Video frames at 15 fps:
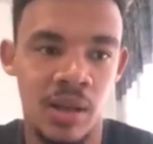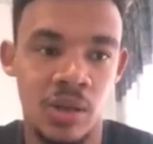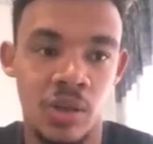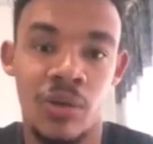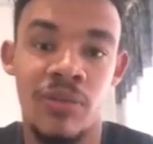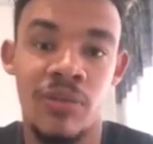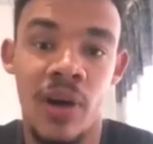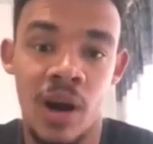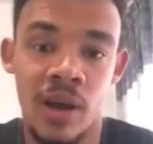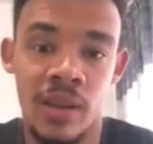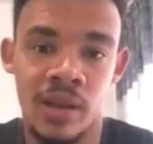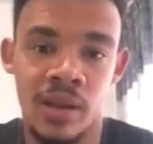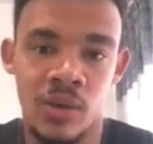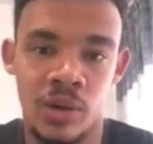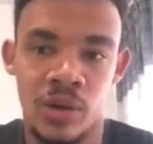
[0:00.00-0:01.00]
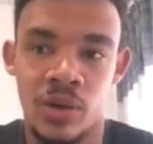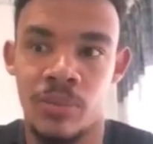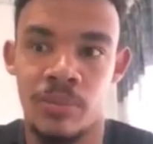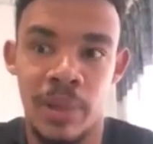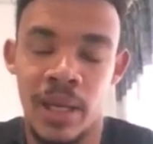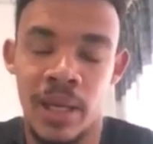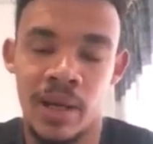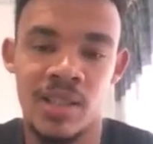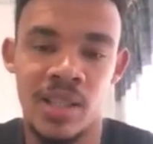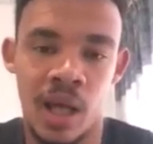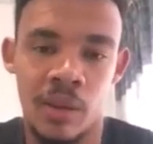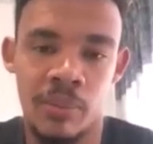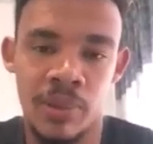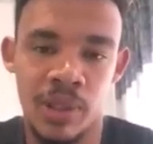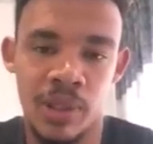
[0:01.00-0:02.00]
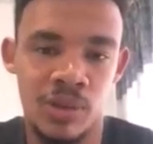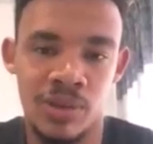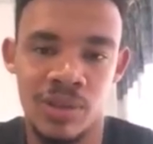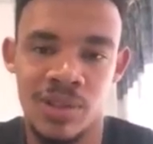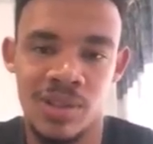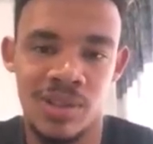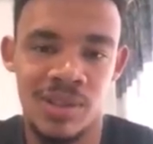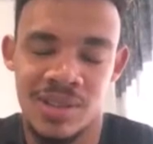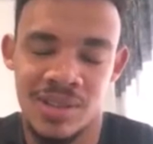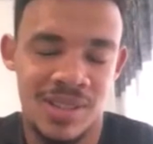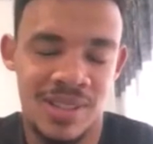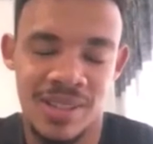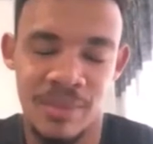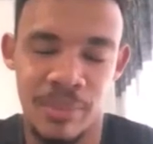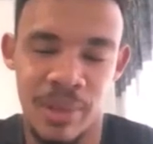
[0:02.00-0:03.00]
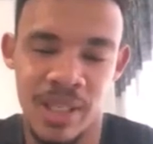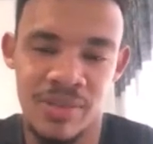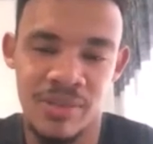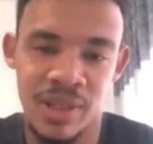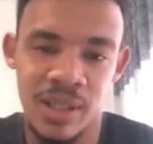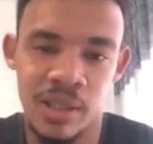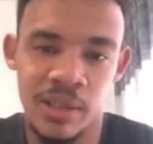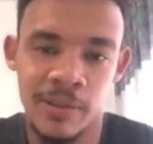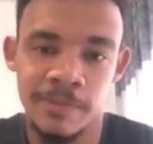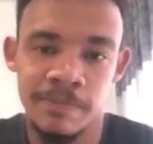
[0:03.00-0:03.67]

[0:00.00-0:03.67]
your father or your parents helping you. It's, it's the best feeling.